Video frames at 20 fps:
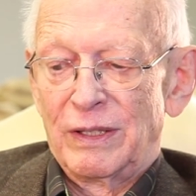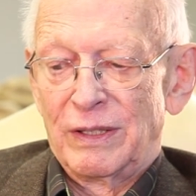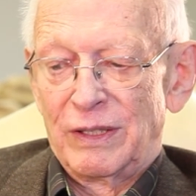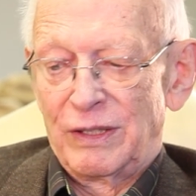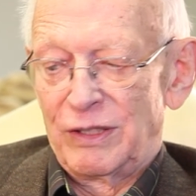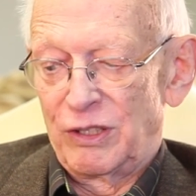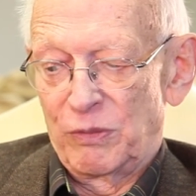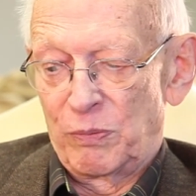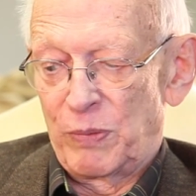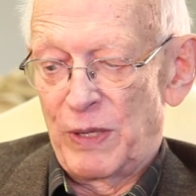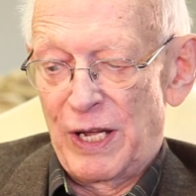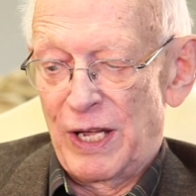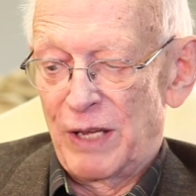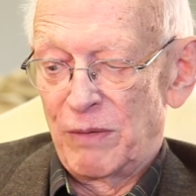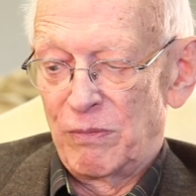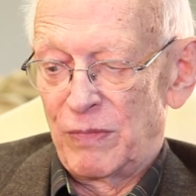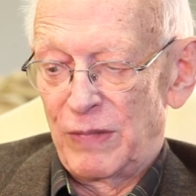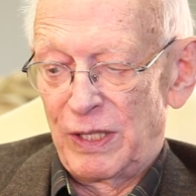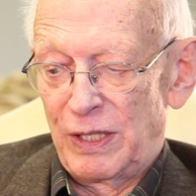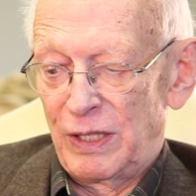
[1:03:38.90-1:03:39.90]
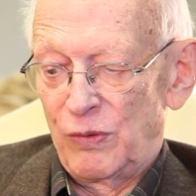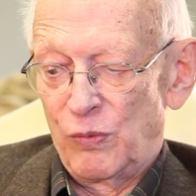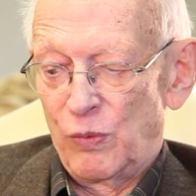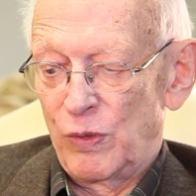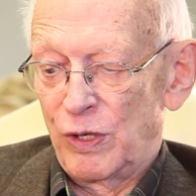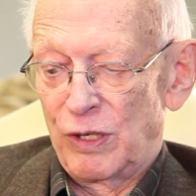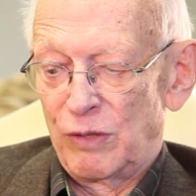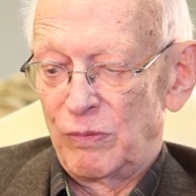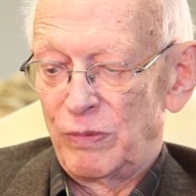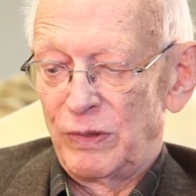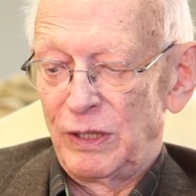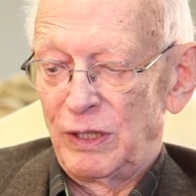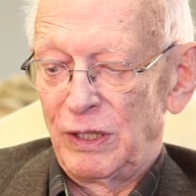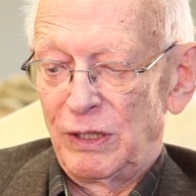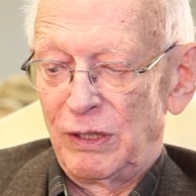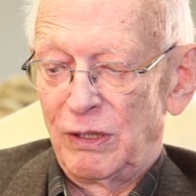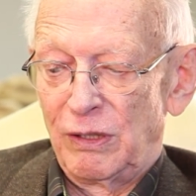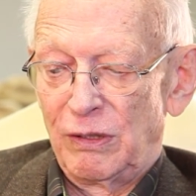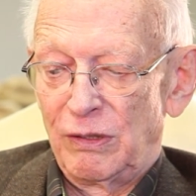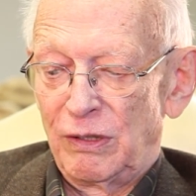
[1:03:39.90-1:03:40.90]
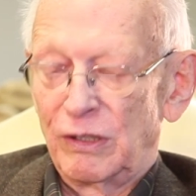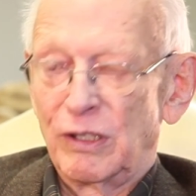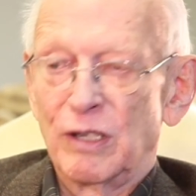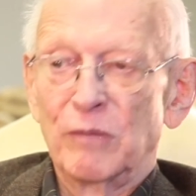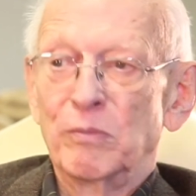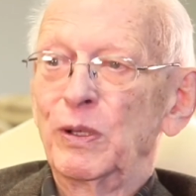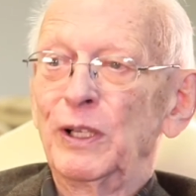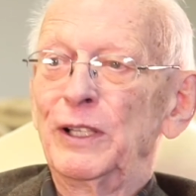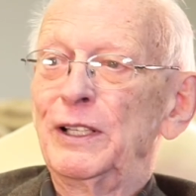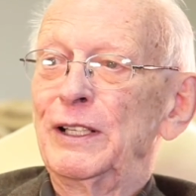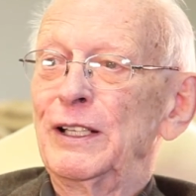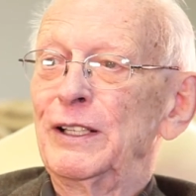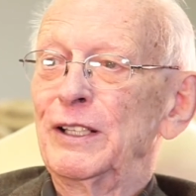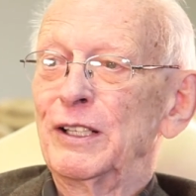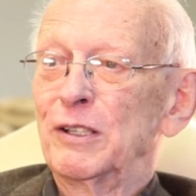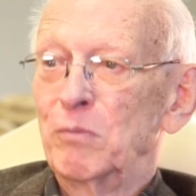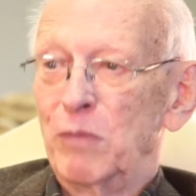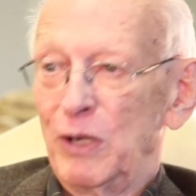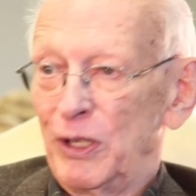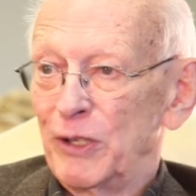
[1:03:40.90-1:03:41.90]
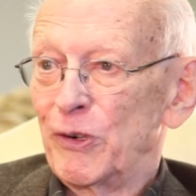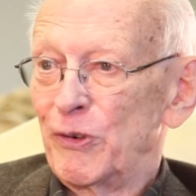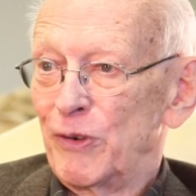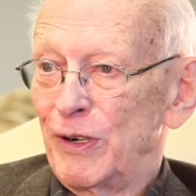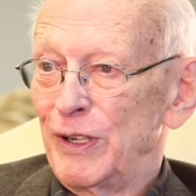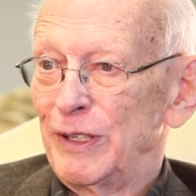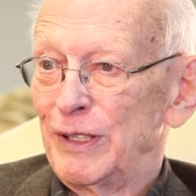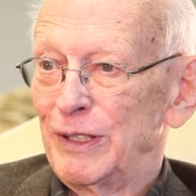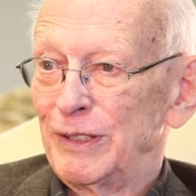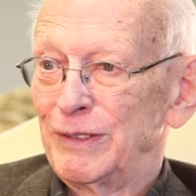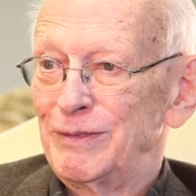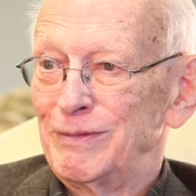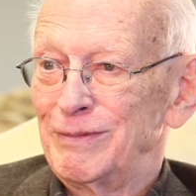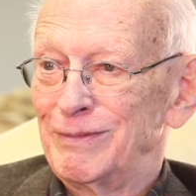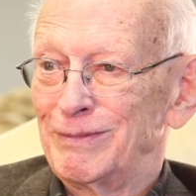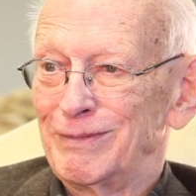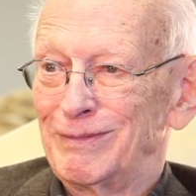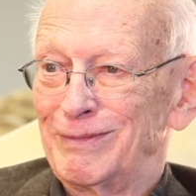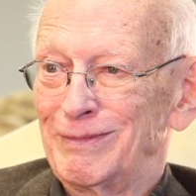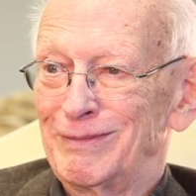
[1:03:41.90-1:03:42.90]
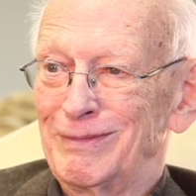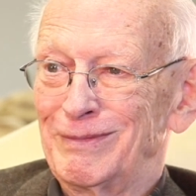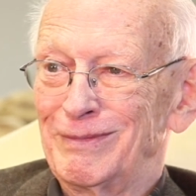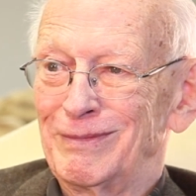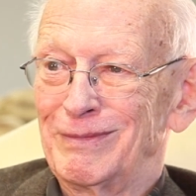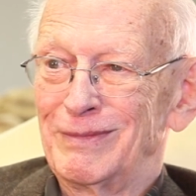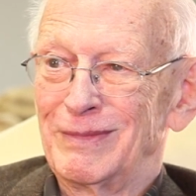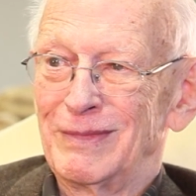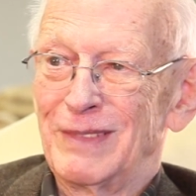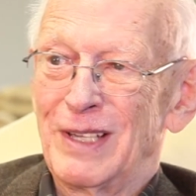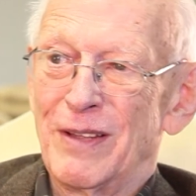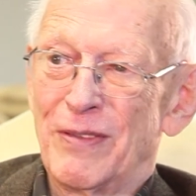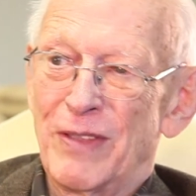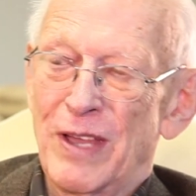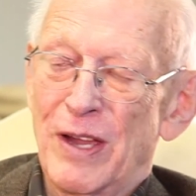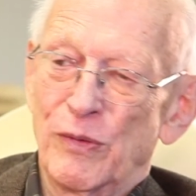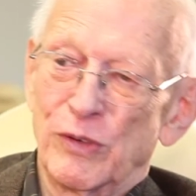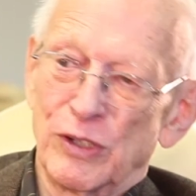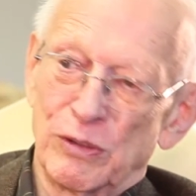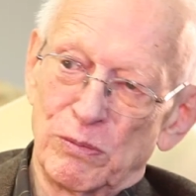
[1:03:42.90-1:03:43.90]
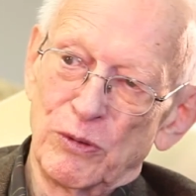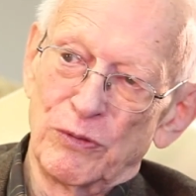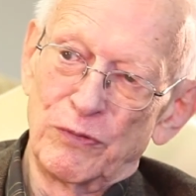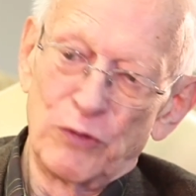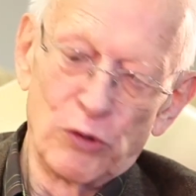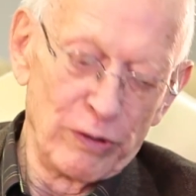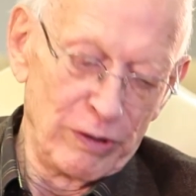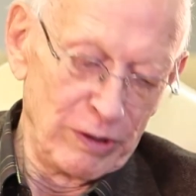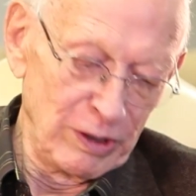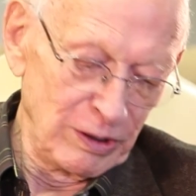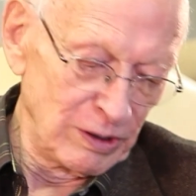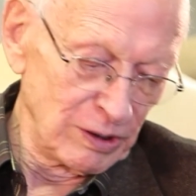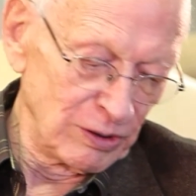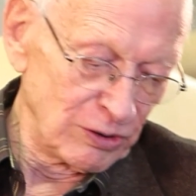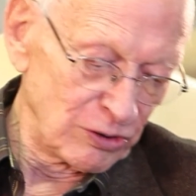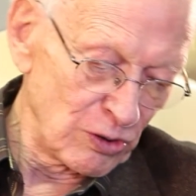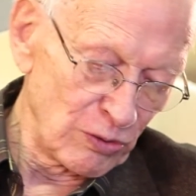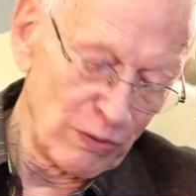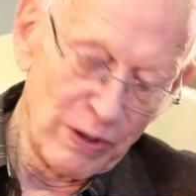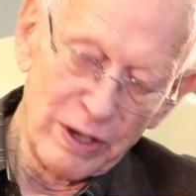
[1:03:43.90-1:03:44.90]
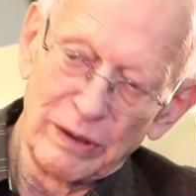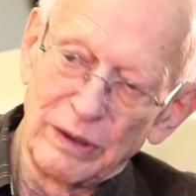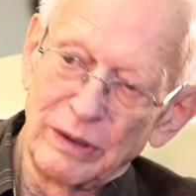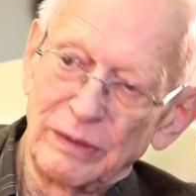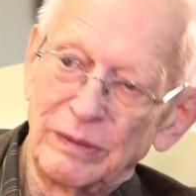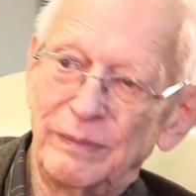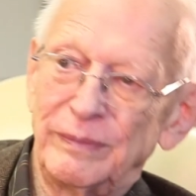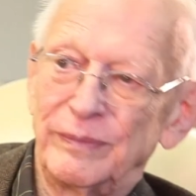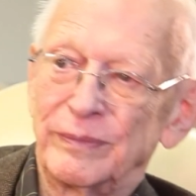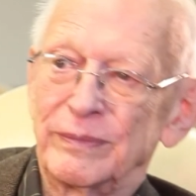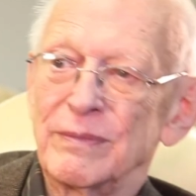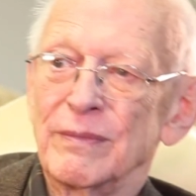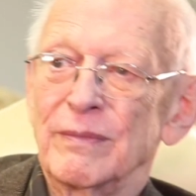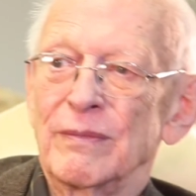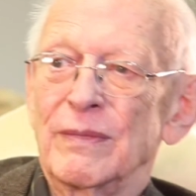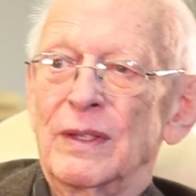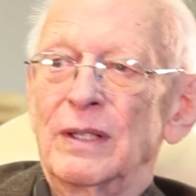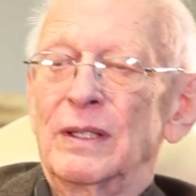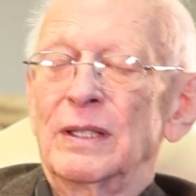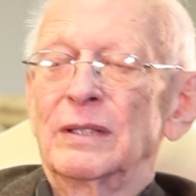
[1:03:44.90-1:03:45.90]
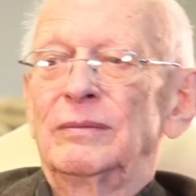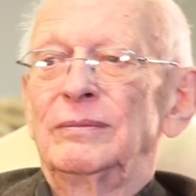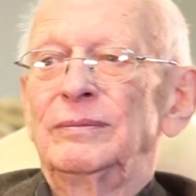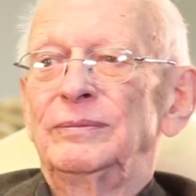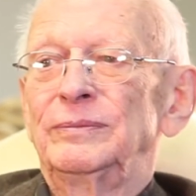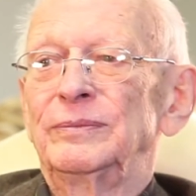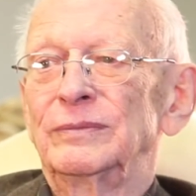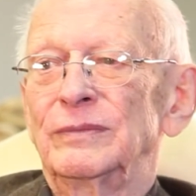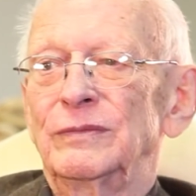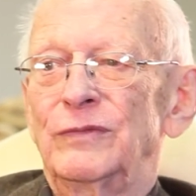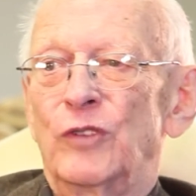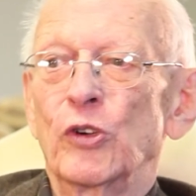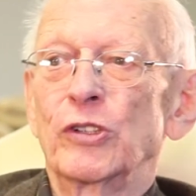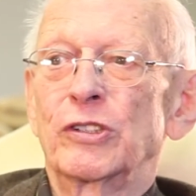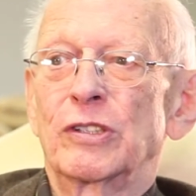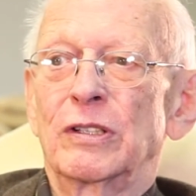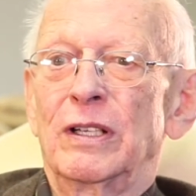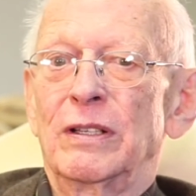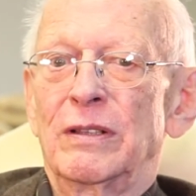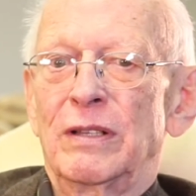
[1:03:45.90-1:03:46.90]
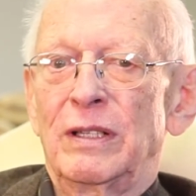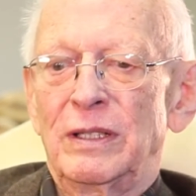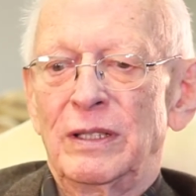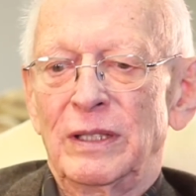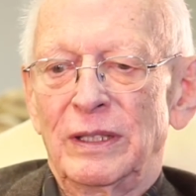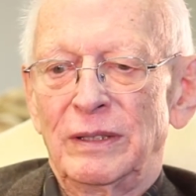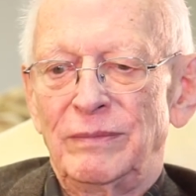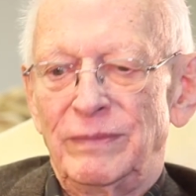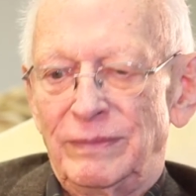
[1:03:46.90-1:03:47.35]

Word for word: Japan may well be completely obliterated. And that was before they did surrender. Fortunately, they did.